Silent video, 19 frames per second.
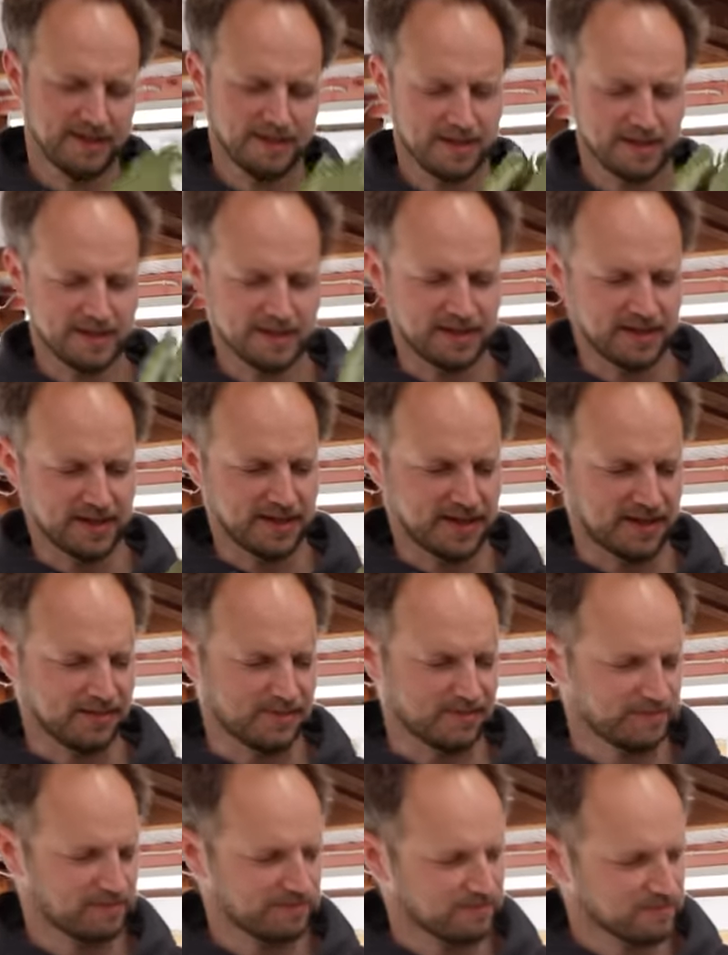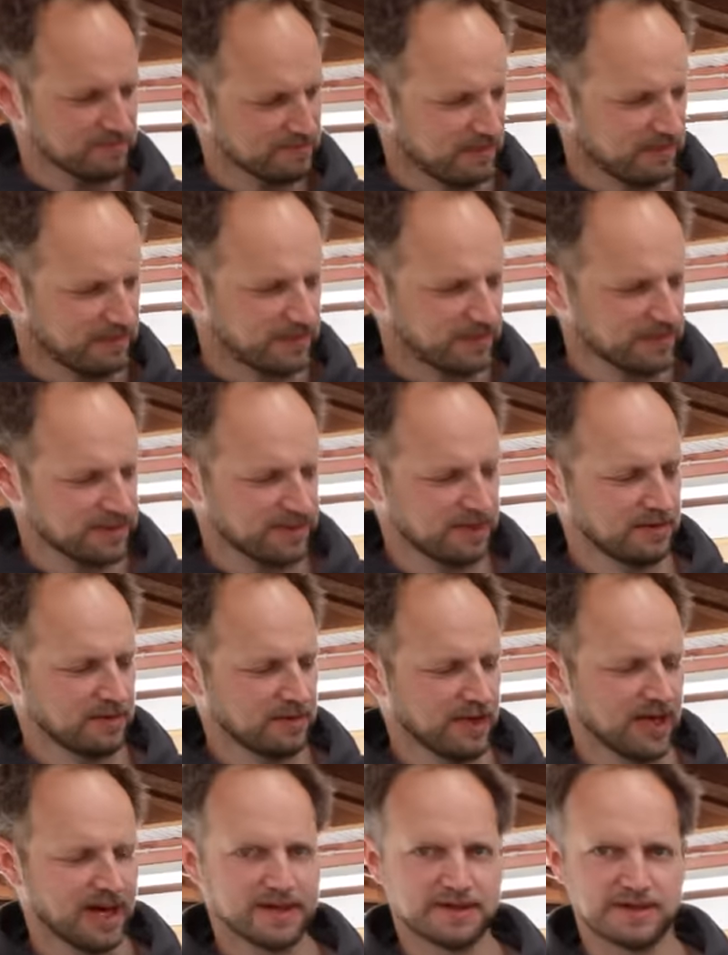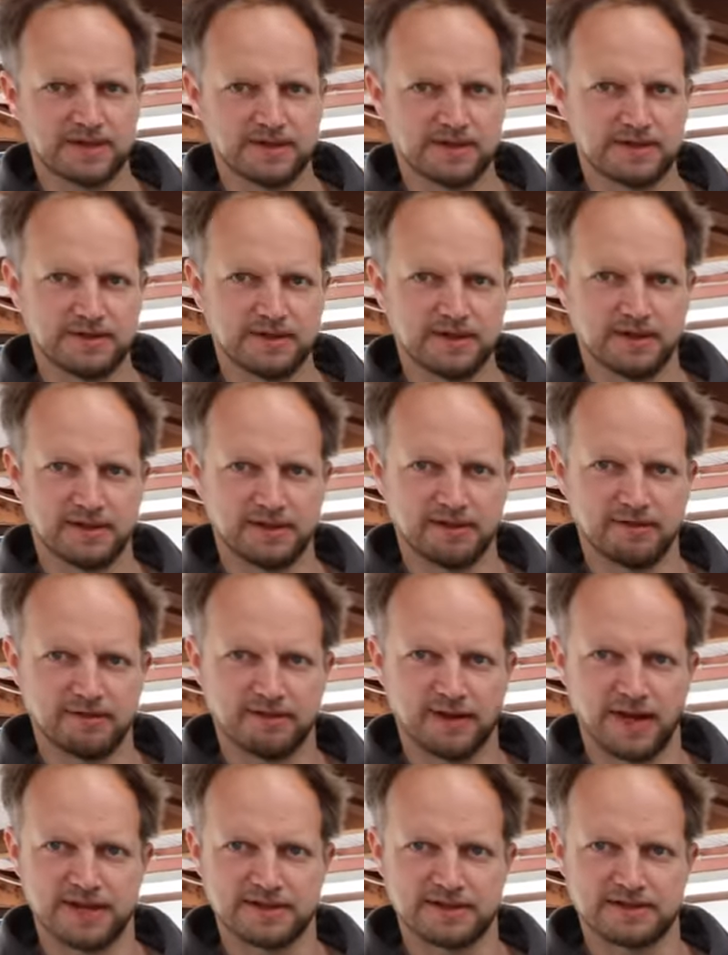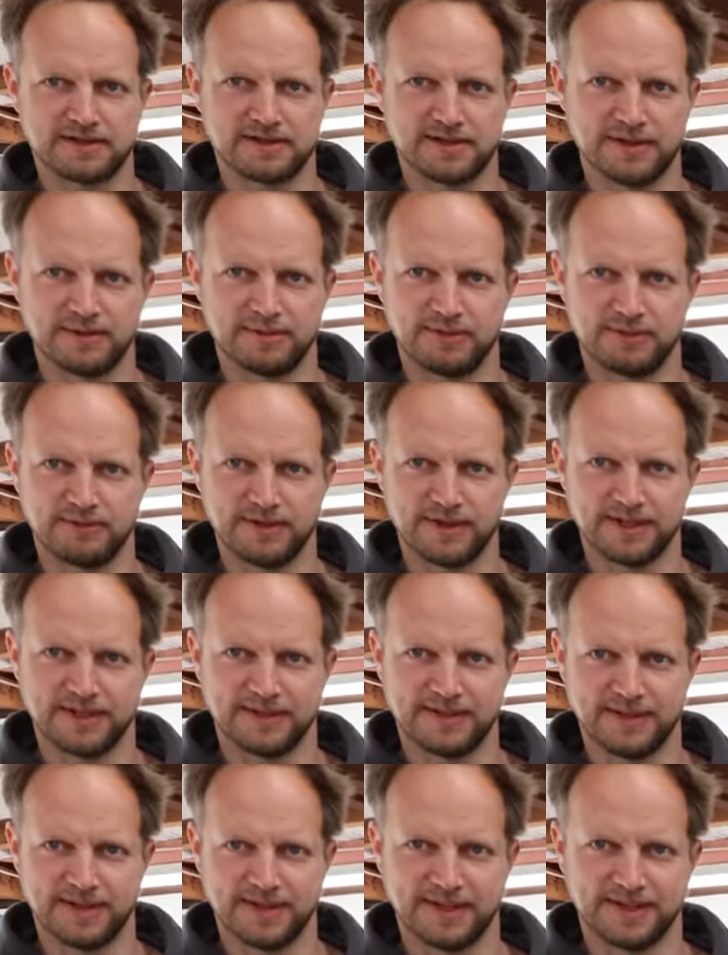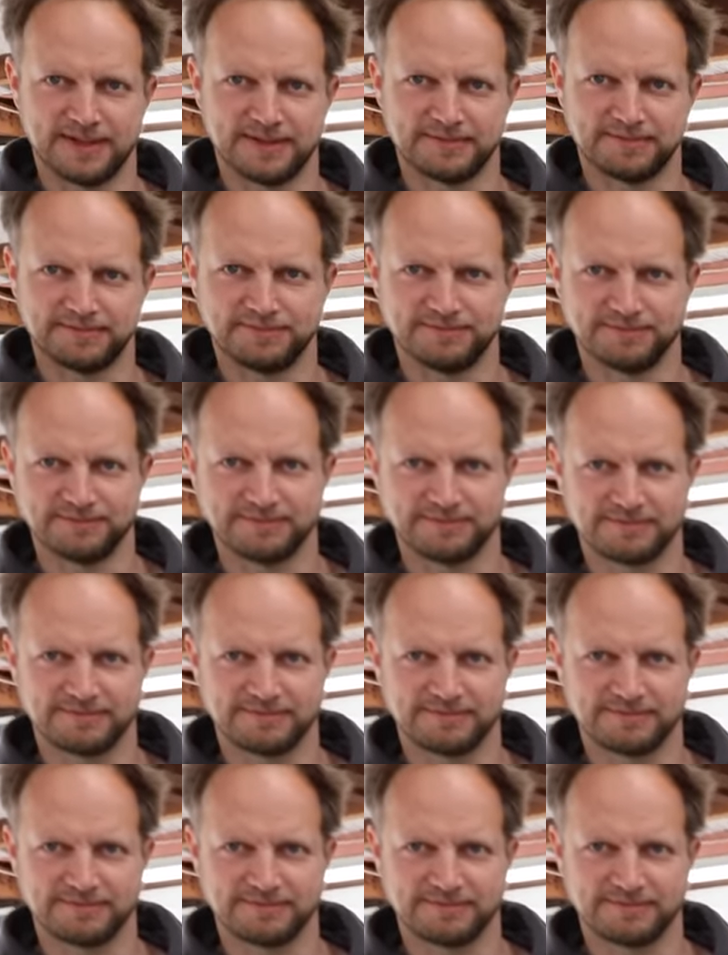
this um, if this symbolizes your relationship with, um,